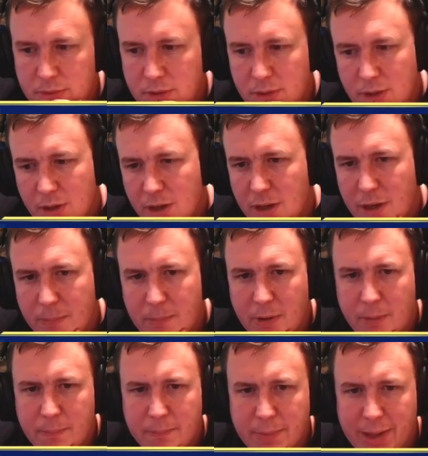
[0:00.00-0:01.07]
Come
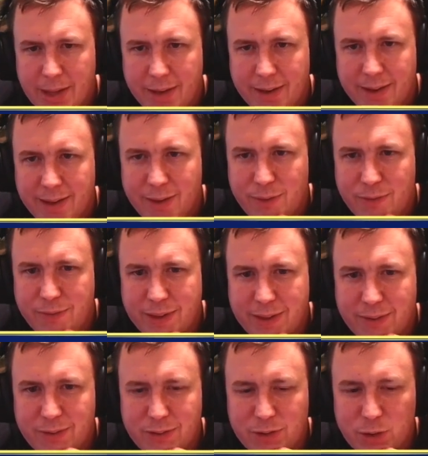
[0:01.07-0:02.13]
on, man. How have they
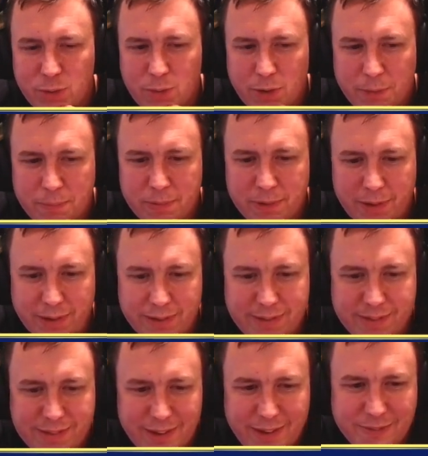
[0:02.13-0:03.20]
got 2 Rock Priests
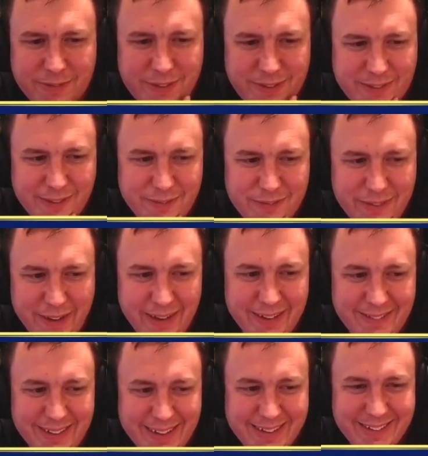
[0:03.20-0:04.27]
and I've just got 5
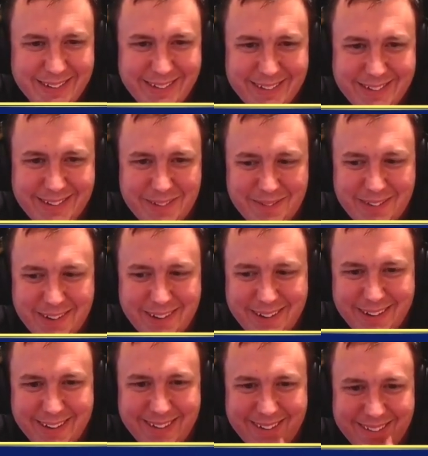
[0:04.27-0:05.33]
lands in the top
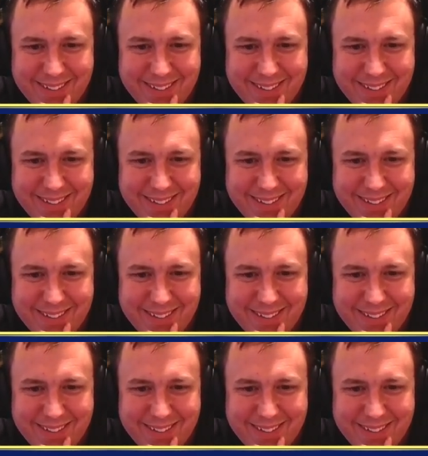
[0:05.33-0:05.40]
9?